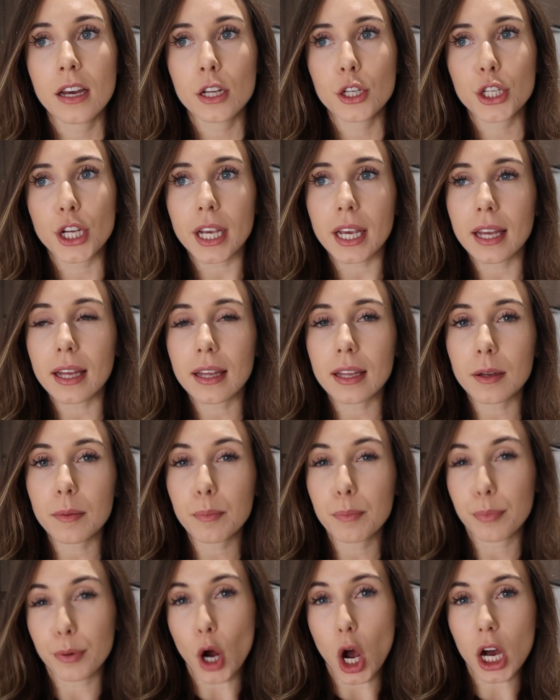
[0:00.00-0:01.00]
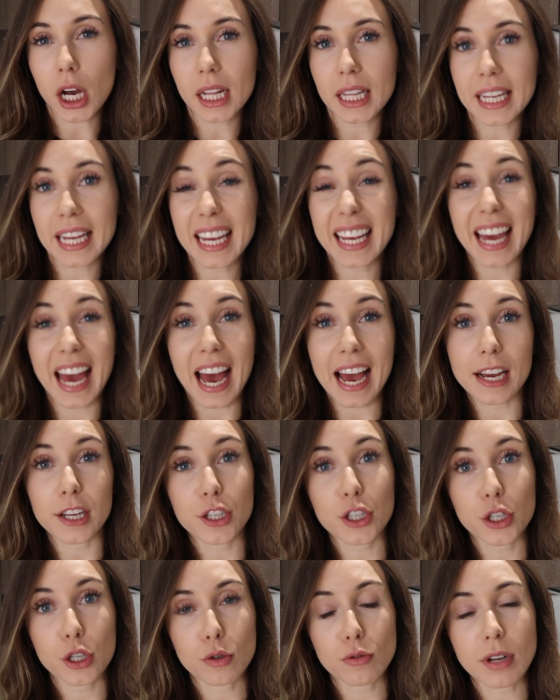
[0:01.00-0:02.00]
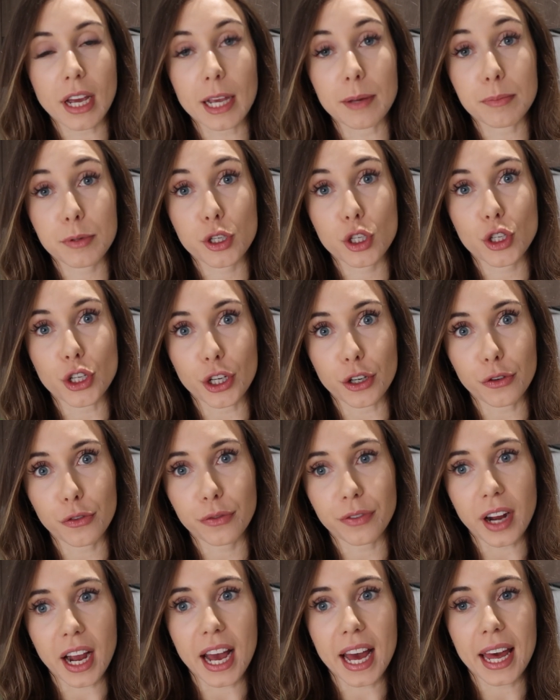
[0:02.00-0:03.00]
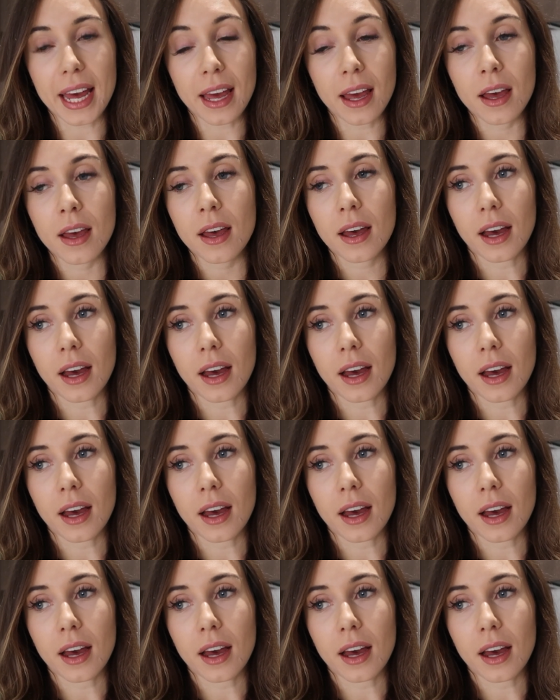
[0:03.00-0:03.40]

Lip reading: chicken broccoli cashew type stir fry.